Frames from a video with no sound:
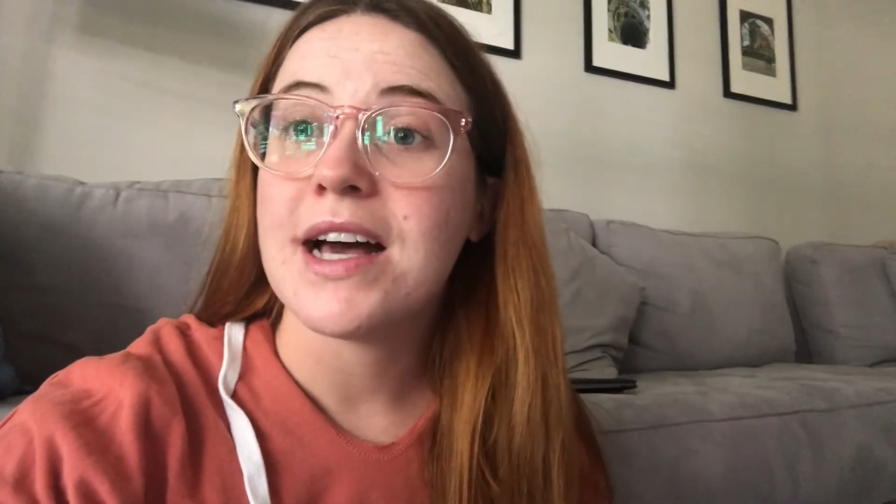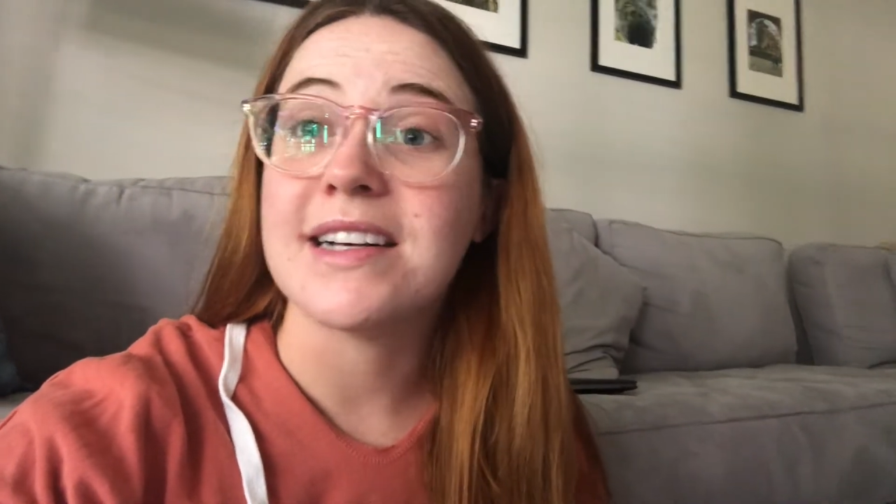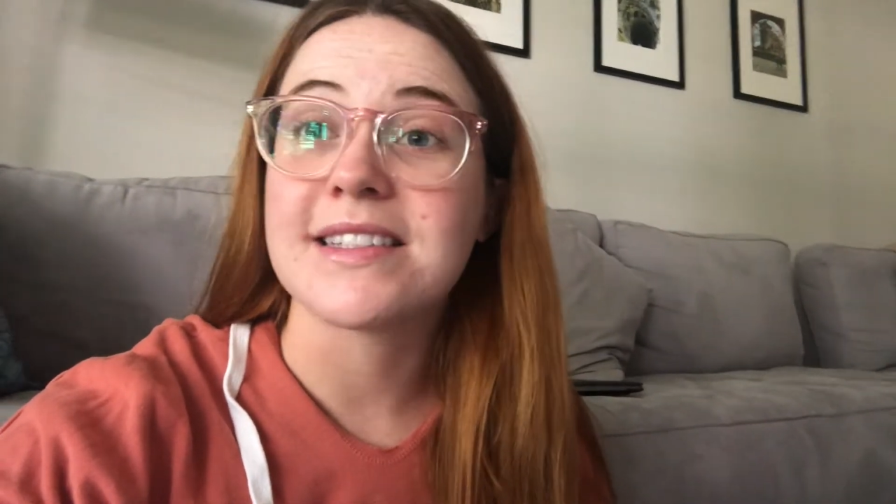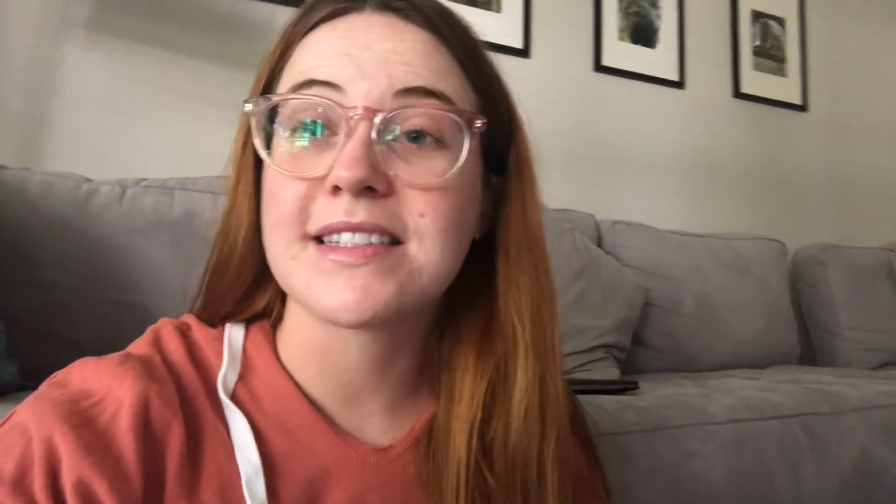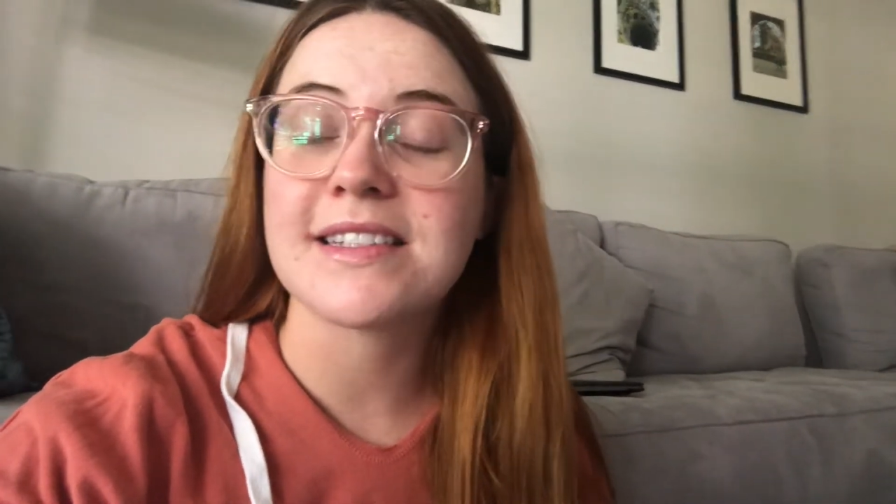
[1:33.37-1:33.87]
a
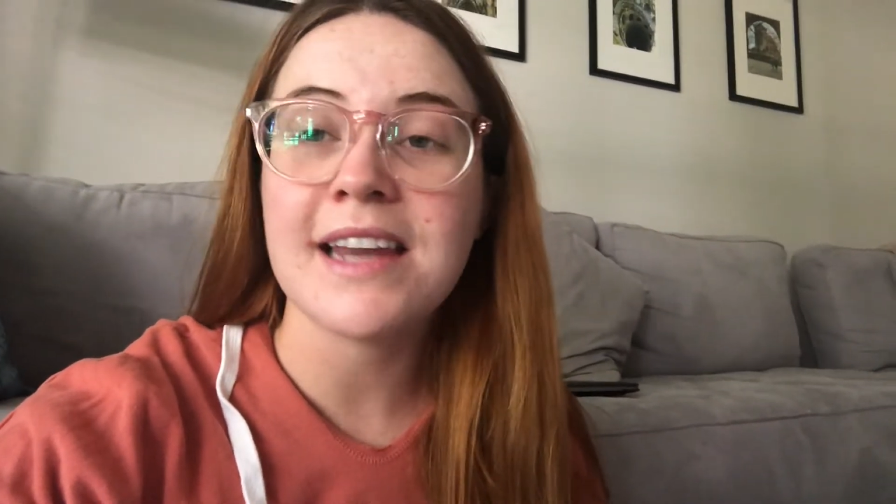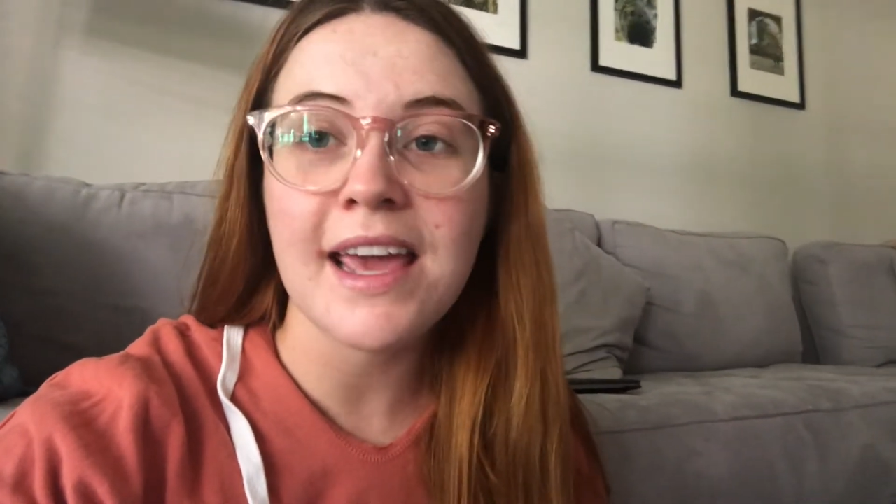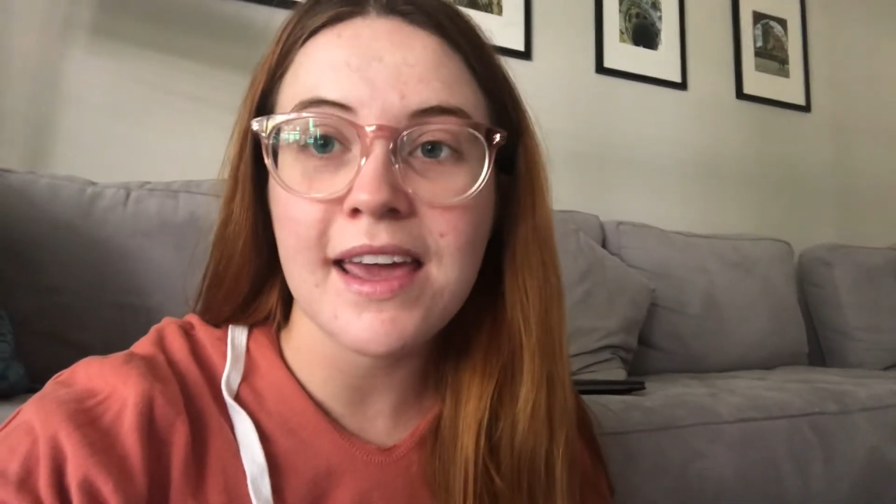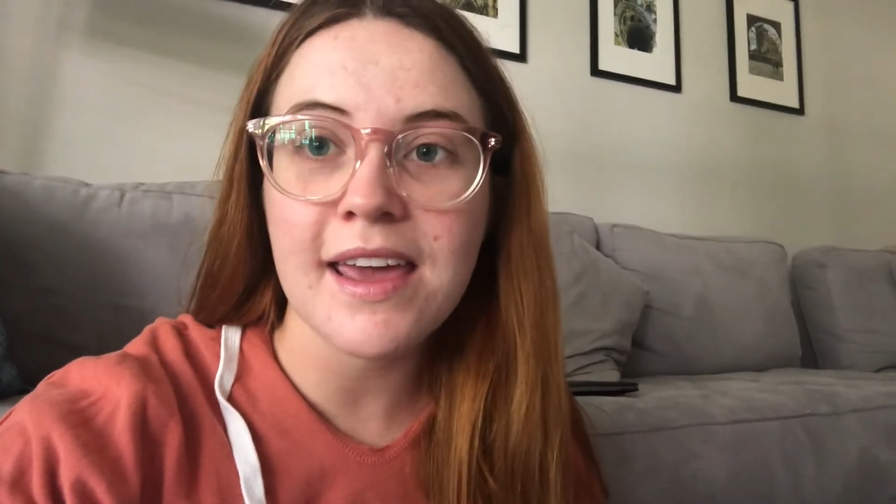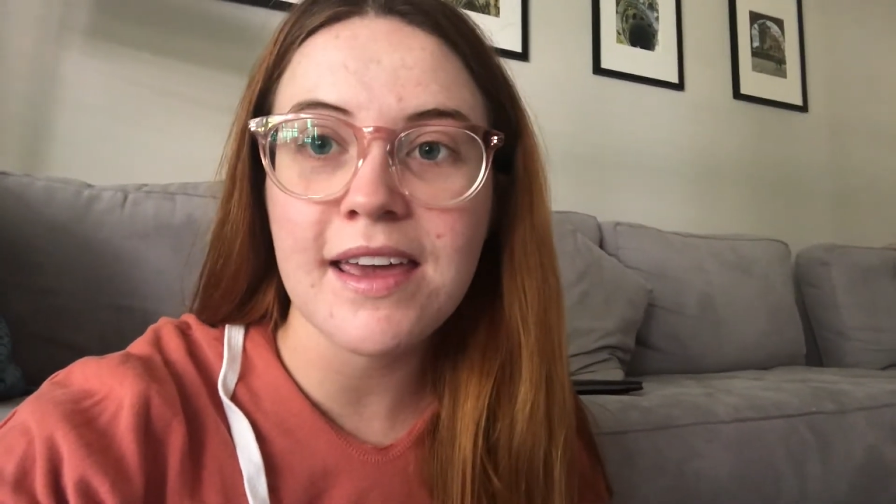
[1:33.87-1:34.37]

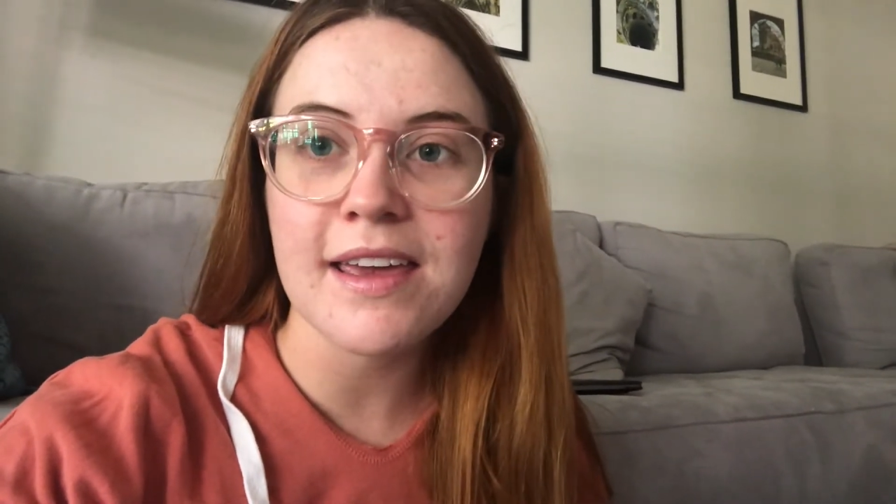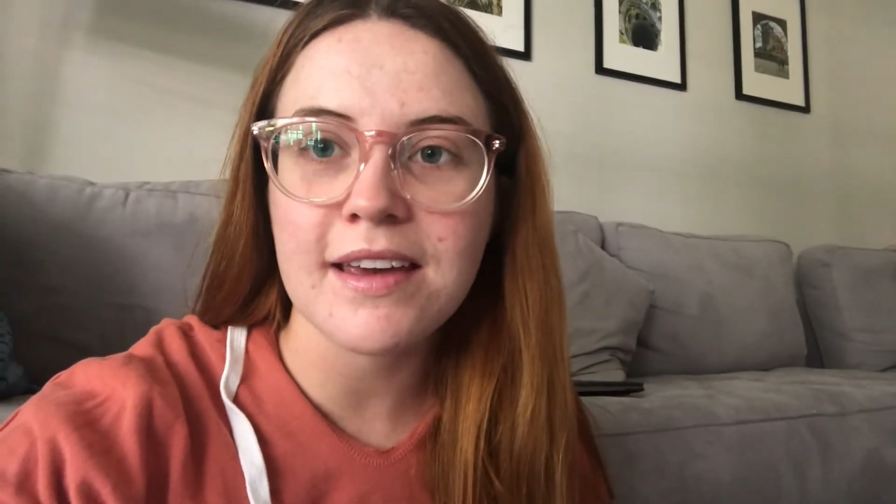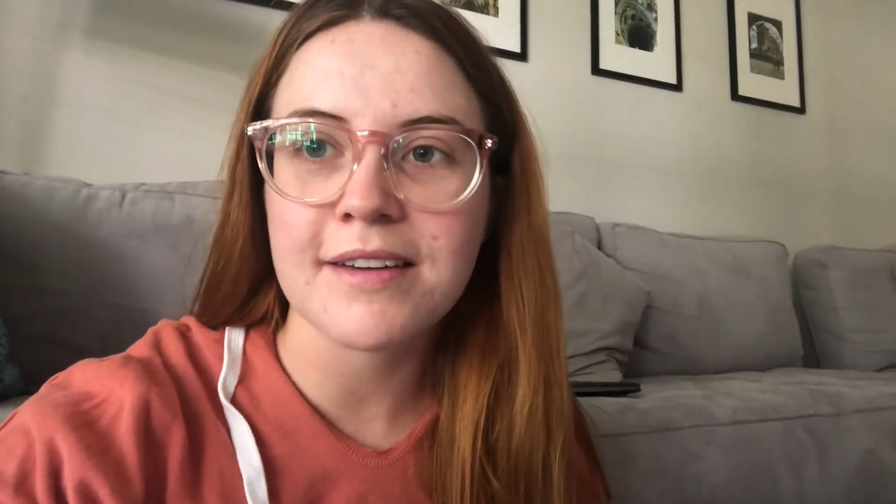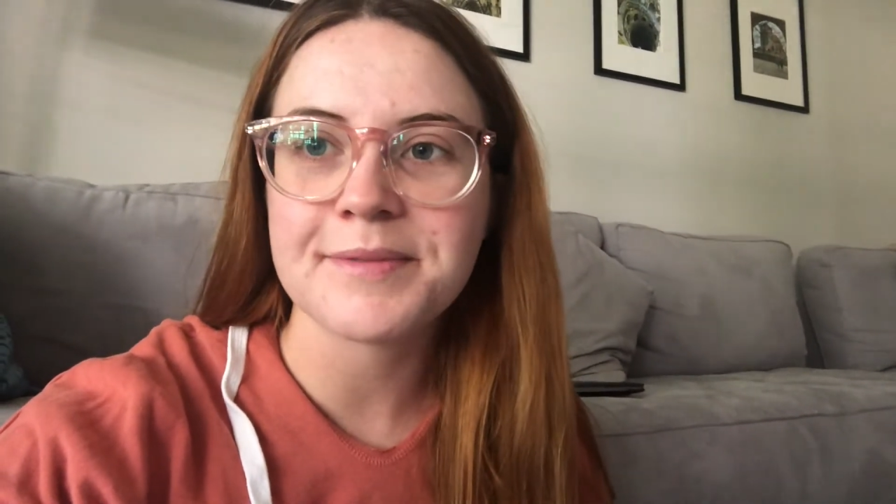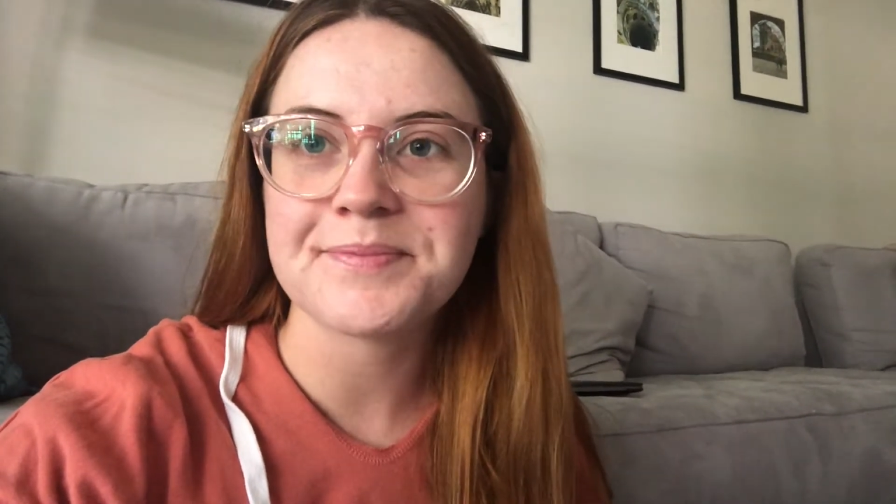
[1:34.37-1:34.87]
snake.